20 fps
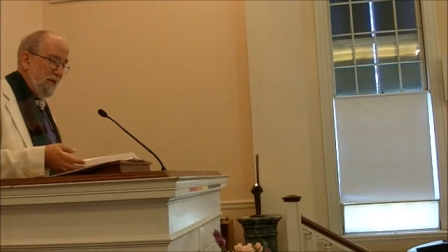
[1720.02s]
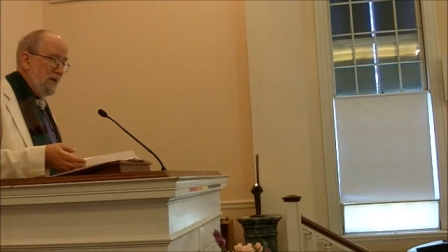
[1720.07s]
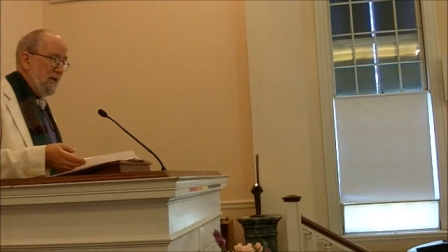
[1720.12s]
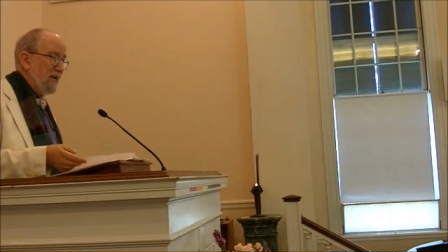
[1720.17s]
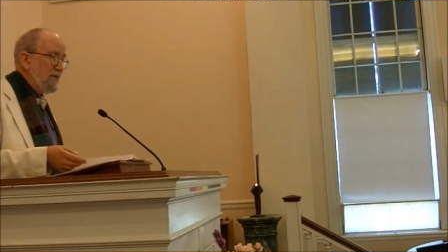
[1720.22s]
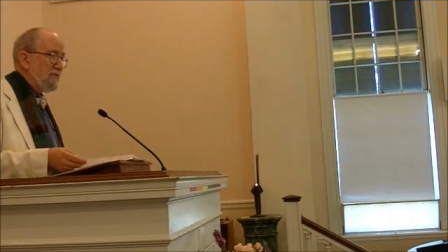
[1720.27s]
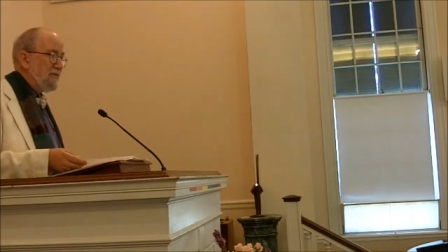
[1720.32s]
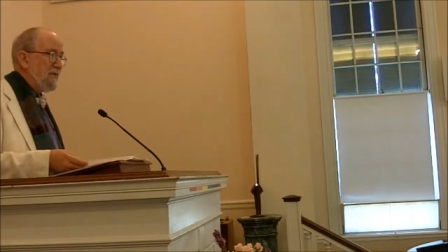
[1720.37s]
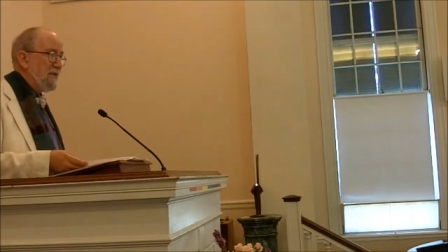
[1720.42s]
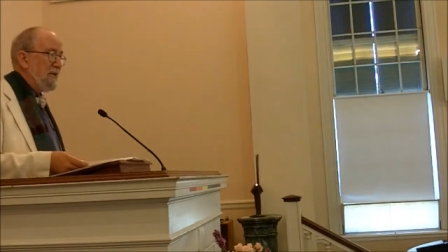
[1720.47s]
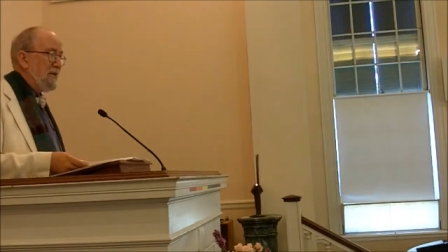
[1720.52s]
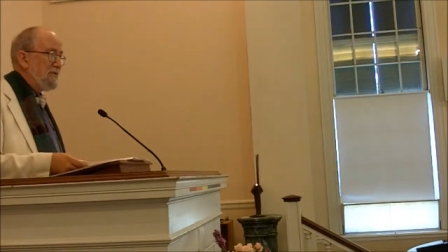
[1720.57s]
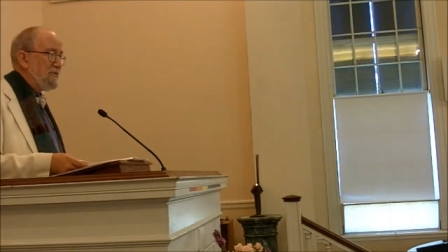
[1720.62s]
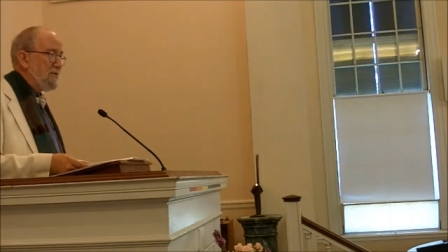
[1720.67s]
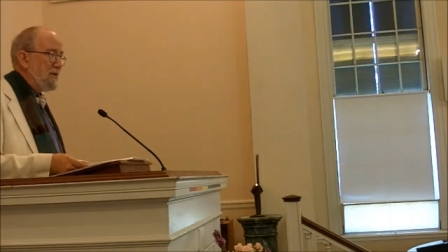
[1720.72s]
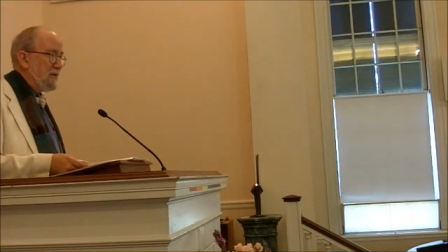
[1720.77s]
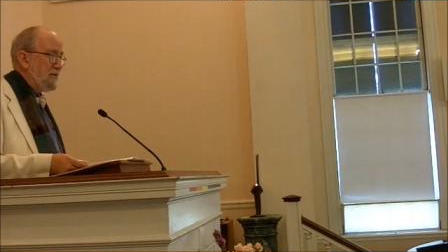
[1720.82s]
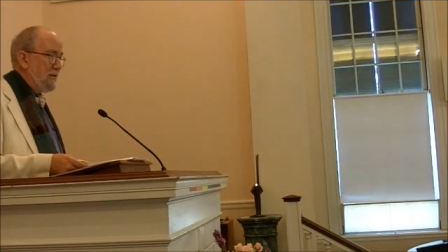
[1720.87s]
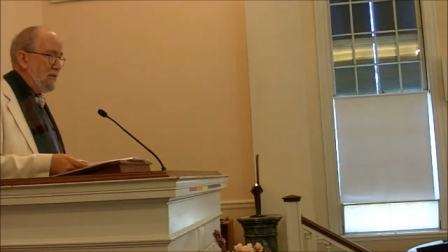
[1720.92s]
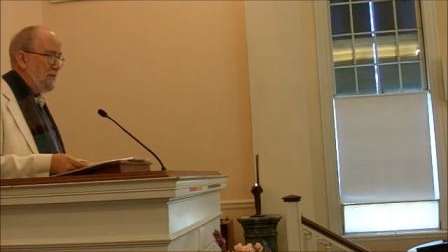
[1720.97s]
It's very
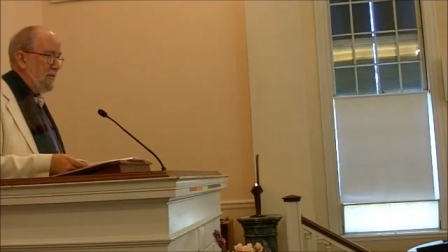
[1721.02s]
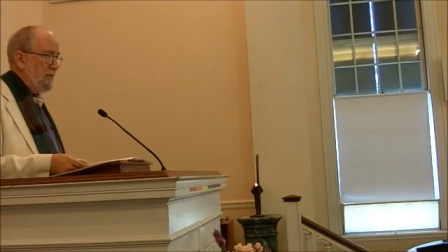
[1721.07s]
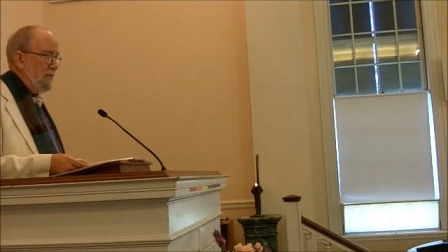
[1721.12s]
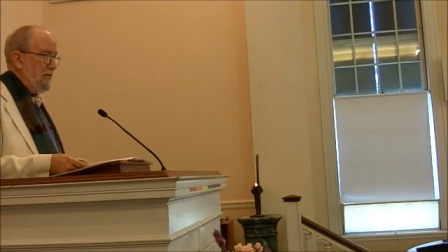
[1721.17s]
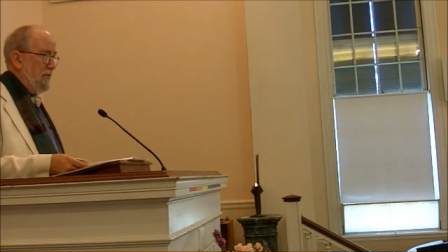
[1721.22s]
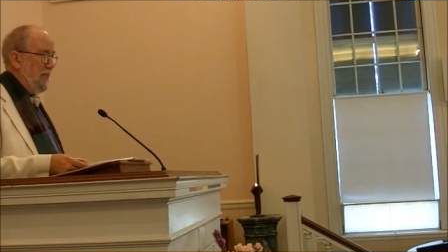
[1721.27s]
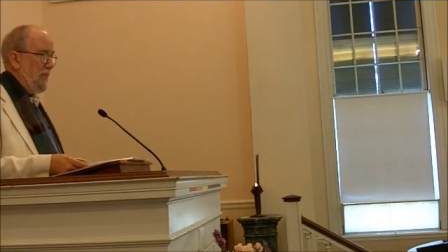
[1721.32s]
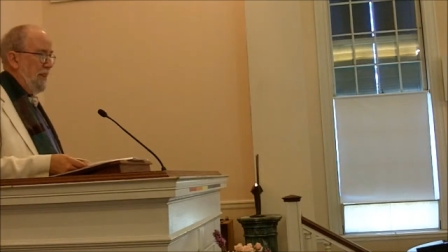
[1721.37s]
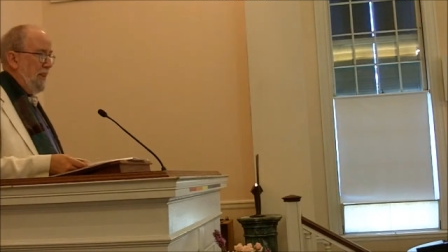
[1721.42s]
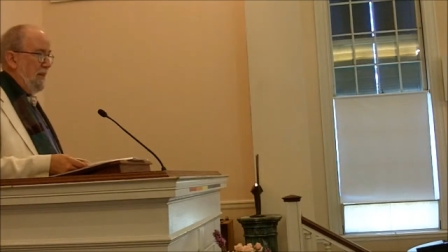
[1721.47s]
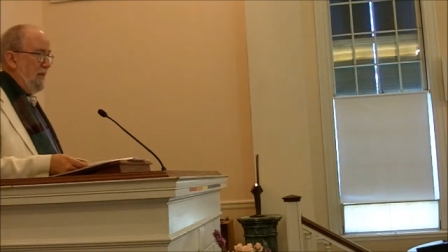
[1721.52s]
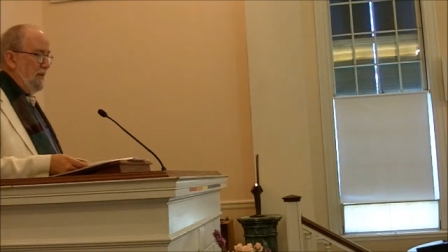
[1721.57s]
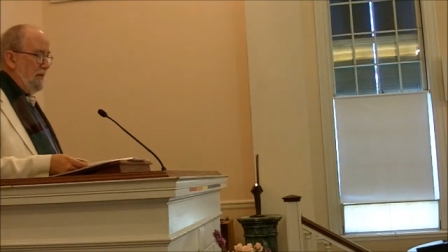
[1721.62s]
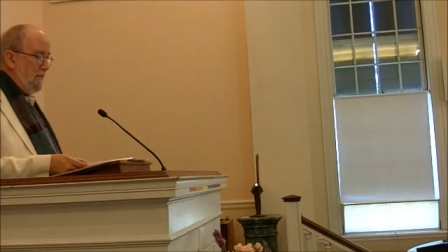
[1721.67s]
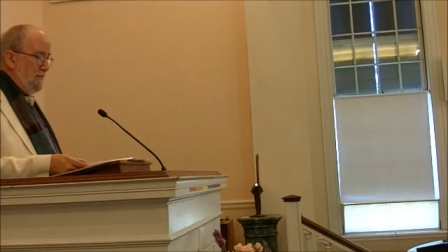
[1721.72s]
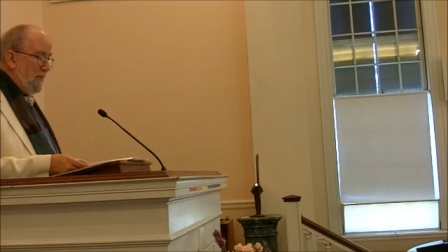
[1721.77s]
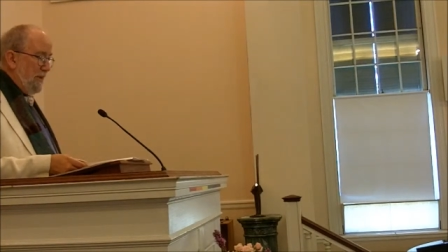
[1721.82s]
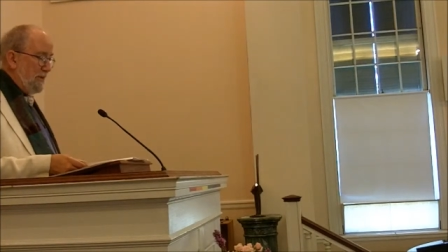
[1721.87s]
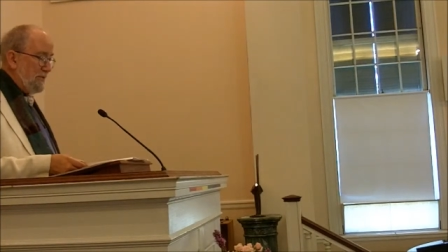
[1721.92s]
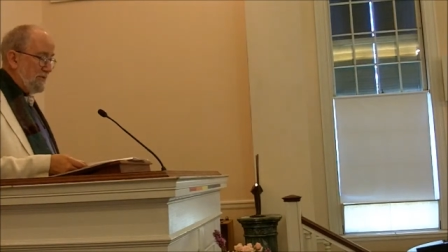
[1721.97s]
general,
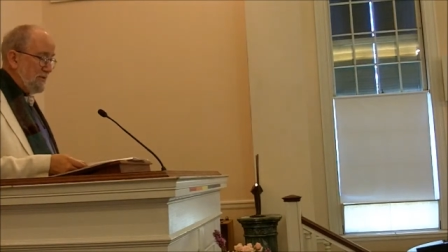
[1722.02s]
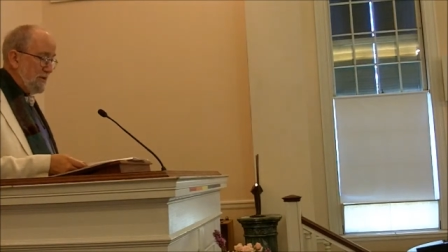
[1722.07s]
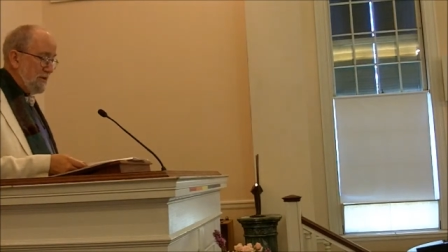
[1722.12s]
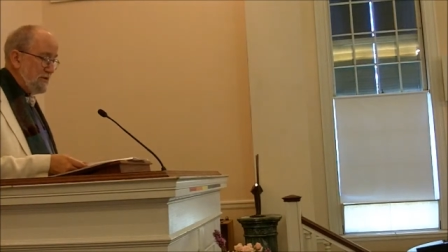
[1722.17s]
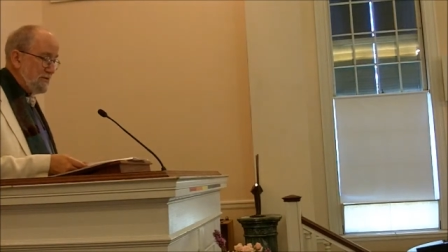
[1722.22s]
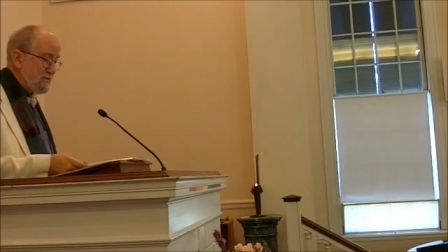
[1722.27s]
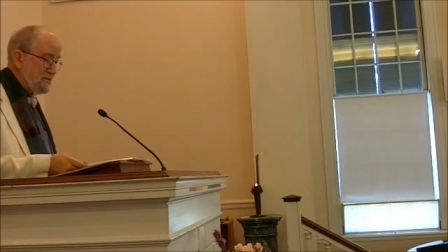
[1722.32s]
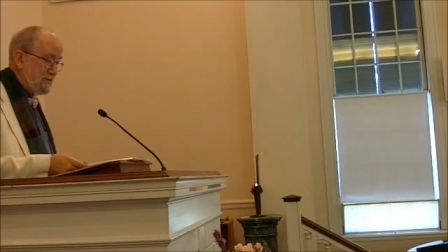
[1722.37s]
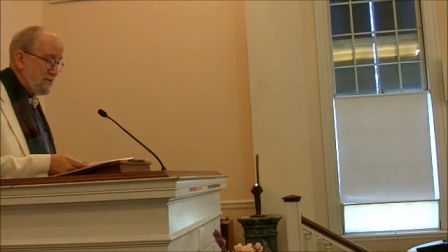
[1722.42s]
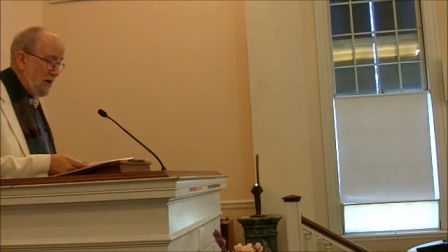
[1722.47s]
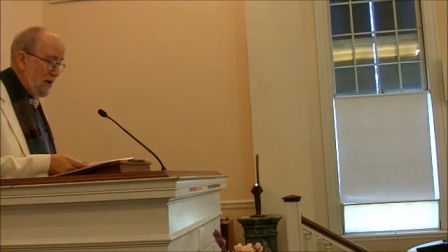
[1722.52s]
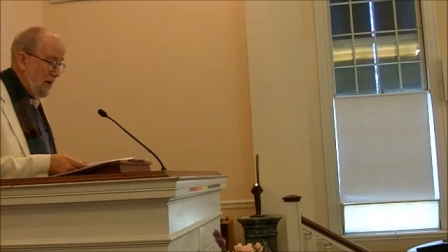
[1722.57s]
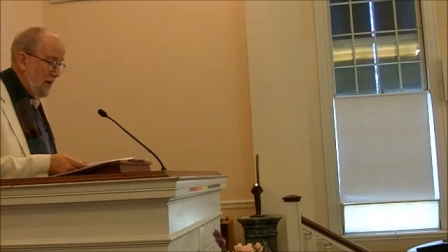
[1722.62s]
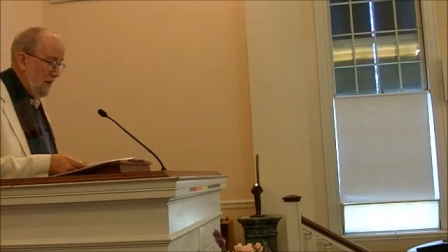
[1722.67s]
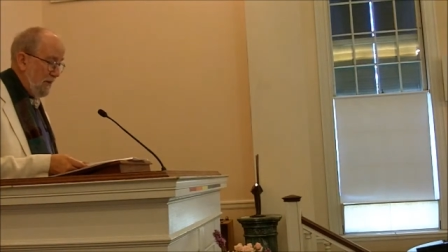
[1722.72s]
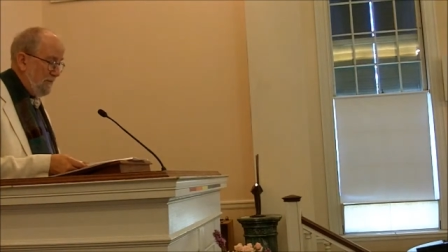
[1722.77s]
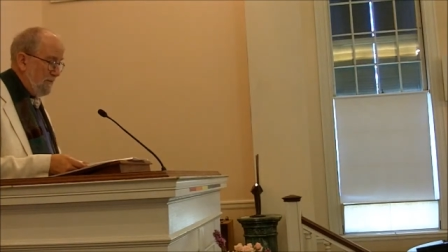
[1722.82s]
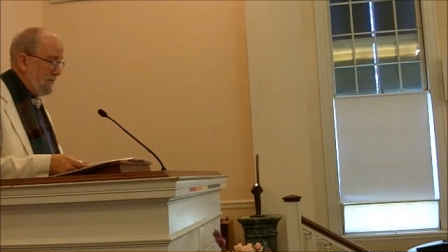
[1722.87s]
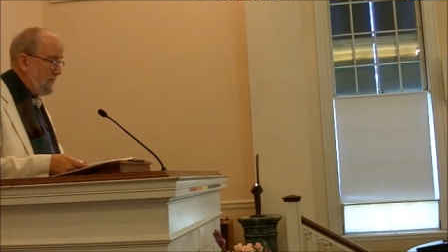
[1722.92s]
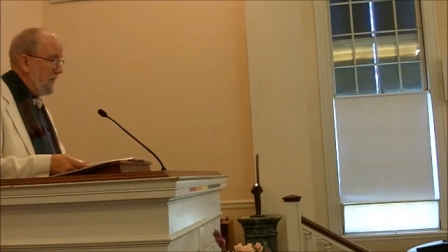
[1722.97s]
but it's a good
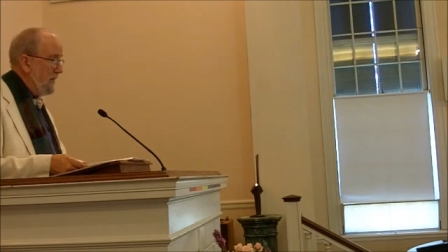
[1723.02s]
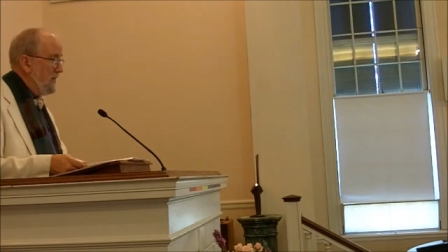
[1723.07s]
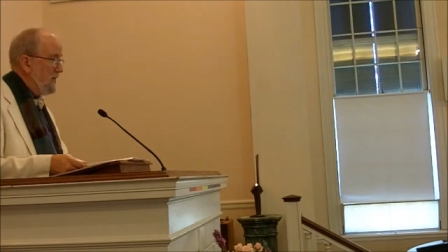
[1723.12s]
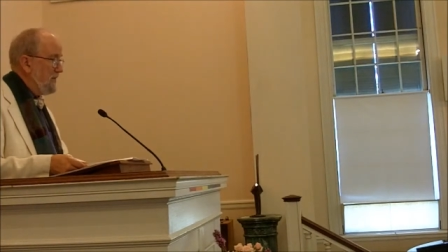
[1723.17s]
start,